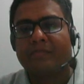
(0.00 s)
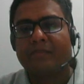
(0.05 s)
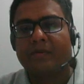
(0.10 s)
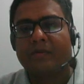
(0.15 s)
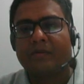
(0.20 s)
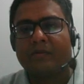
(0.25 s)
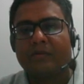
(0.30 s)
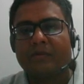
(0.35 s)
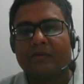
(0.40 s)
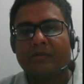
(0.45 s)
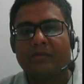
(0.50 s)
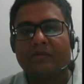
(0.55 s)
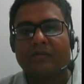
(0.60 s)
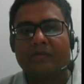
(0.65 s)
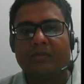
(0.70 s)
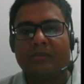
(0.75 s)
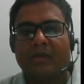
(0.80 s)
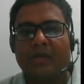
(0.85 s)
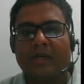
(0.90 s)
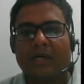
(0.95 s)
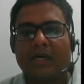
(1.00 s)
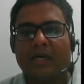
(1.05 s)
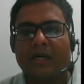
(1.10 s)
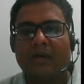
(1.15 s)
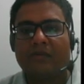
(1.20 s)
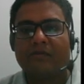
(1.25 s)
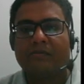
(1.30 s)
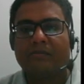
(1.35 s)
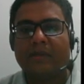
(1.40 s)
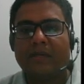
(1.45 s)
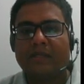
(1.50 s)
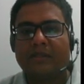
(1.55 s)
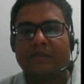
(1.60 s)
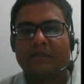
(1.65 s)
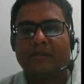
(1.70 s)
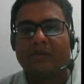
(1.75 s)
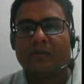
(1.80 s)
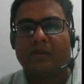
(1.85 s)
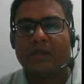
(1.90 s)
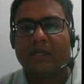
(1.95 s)
So this will be half base
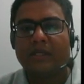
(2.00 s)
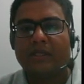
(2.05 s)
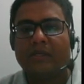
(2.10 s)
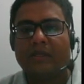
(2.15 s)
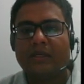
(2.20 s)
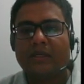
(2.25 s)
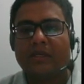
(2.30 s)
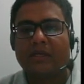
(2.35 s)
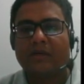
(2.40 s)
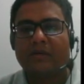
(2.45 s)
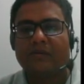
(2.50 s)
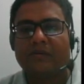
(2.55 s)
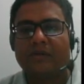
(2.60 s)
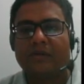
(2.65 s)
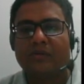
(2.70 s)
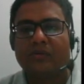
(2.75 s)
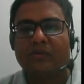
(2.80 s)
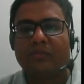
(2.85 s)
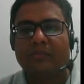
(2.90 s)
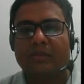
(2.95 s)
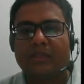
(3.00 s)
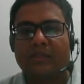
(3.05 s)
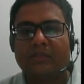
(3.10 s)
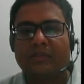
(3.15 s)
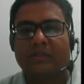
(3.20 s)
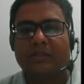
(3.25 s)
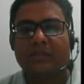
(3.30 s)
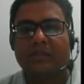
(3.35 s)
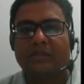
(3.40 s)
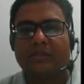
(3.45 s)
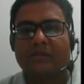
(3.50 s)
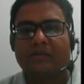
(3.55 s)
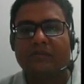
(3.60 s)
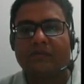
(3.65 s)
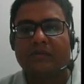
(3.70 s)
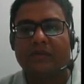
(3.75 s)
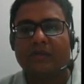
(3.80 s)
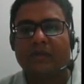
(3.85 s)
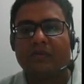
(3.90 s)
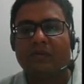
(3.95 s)
into height, half into base. This is
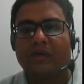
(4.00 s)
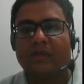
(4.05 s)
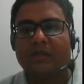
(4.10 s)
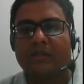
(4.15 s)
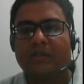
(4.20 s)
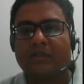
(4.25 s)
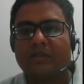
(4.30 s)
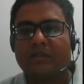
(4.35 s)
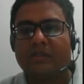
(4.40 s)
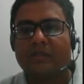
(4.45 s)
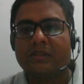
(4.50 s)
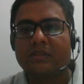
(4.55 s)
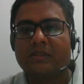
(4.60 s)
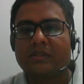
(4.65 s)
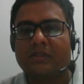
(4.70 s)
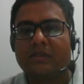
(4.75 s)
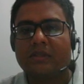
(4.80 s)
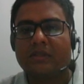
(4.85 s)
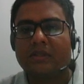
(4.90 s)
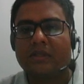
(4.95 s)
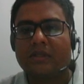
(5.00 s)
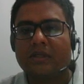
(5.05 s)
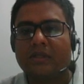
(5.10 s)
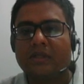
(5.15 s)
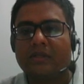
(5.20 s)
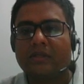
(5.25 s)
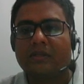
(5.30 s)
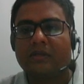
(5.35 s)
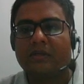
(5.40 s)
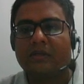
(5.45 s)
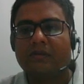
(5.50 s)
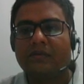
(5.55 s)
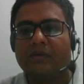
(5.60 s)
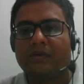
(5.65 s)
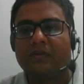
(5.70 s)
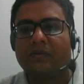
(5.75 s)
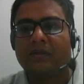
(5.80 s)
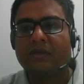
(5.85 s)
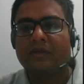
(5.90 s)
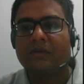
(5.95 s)
V1, this is
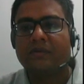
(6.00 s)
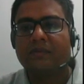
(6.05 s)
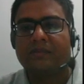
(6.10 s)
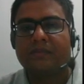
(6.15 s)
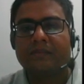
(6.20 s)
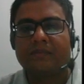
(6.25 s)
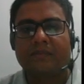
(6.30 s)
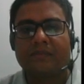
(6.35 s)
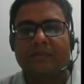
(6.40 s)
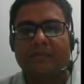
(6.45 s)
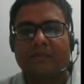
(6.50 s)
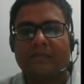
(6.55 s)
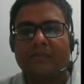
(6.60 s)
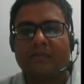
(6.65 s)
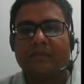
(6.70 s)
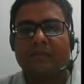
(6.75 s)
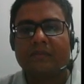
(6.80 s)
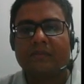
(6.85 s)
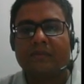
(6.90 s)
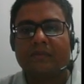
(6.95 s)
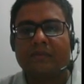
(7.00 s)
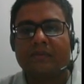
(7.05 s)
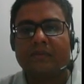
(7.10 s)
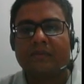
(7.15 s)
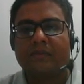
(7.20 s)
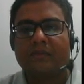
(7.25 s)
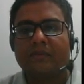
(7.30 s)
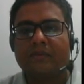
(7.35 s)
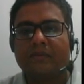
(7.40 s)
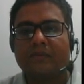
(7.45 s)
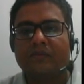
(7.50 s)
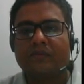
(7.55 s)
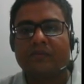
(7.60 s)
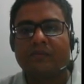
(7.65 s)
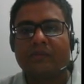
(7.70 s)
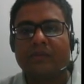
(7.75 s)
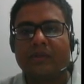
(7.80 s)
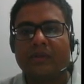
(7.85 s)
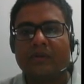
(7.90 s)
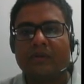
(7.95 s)
3V1. This is
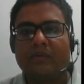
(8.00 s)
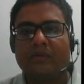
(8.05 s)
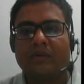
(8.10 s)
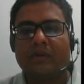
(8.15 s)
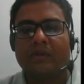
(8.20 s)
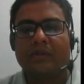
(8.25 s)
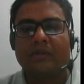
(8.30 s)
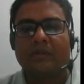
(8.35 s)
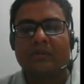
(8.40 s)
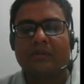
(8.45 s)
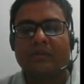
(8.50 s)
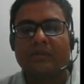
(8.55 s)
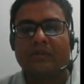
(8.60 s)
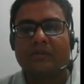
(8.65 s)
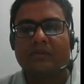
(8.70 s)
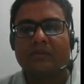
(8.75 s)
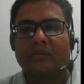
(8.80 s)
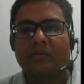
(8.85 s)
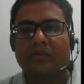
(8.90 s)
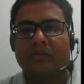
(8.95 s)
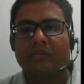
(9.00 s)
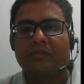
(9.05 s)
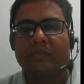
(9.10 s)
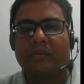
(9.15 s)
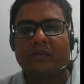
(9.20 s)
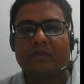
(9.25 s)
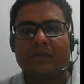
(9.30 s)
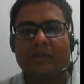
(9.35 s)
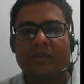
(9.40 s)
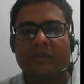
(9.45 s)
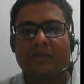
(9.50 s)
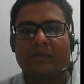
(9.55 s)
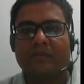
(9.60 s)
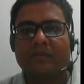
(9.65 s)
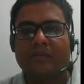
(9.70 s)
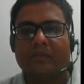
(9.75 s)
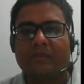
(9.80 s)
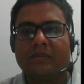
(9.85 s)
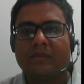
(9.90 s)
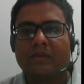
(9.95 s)
P1, this is 4P1.
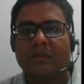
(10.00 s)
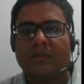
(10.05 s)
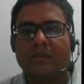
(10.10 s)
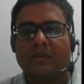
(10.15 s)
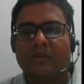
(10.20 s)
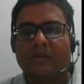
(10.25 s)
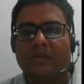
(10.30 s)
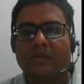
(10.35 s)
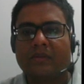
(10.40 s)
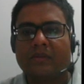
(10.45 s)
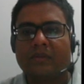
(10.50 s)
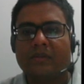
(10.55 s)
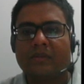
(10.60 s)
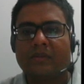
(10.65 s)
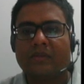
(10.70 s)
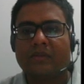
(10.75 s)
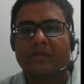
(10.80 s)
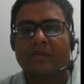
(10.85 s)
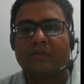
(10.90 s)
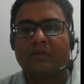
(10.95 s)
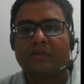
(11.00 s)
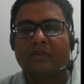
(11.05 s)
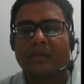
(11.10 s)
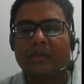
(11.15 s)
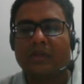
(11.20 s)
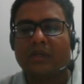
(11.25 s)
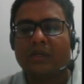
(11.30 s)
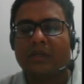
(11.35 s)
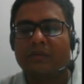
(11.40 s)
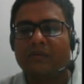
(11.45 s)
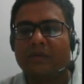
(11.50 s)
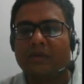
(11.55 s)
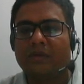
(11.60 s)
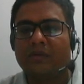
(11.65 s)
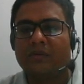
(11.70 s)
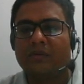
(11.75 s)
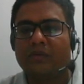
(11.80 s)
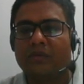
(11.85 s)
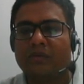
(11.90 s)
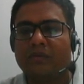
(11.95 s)
Now half
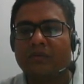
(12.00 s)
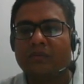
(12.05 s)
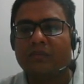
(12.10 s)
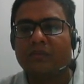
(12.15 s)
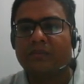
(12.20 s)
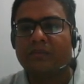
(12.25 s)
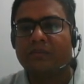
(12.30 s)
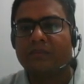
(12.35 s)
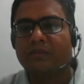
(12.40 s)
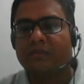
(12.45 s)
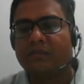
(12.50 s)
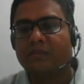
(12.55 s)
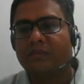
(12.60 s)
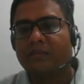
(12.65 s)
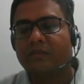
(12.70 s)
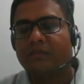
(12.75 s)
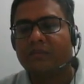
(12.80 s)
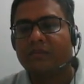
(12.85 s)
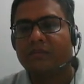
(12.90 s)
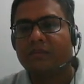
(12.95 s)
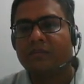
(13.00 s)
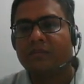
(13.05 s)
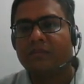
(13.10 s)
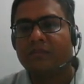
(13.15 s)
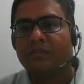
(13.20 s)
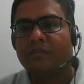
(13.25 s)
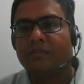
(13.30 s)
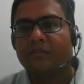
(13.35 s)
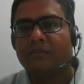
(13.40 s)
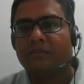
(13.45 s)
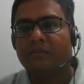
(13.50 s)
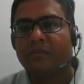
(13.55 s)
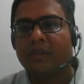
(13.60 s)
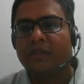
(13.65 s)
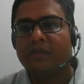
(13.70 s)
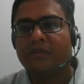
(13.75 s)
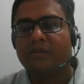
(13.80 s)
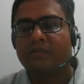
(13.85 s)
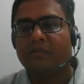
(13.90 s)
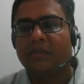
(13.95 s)
into
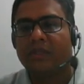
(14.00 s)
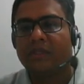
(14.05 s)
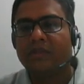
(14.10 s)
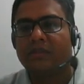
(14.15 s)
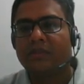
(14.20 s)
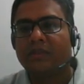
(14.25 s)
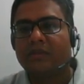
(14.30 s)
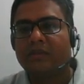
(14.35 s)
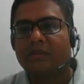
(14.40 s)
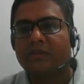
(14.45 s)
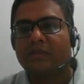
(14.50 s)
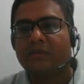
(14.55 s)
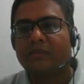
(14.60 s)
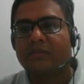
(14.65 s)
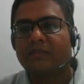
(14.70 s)
base. Base is